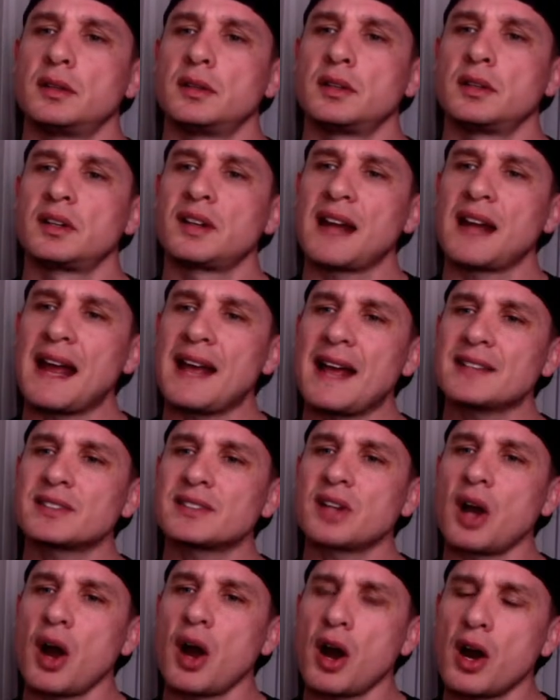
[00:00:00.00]
Glass
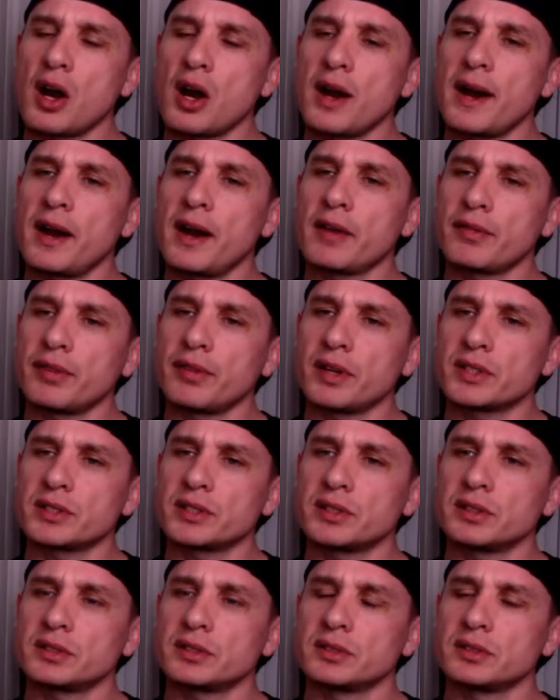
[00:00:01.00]
car air
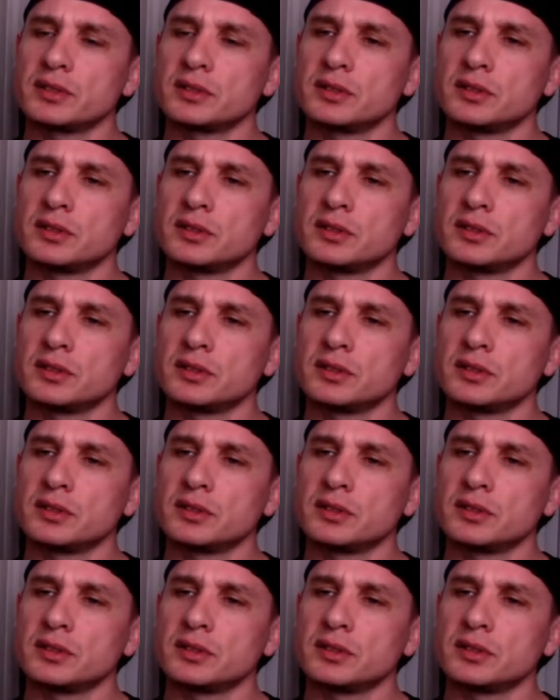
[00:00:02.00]
fresheners.